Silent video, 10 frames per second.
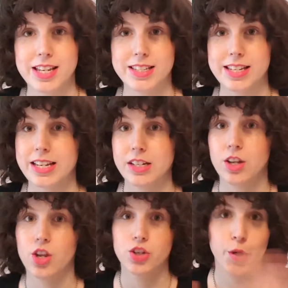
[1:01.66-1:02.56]
in
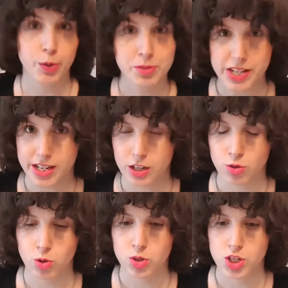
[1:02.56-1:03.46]
no particular
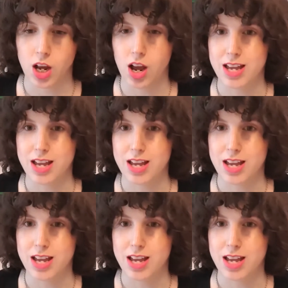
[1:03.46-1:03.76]
order. I am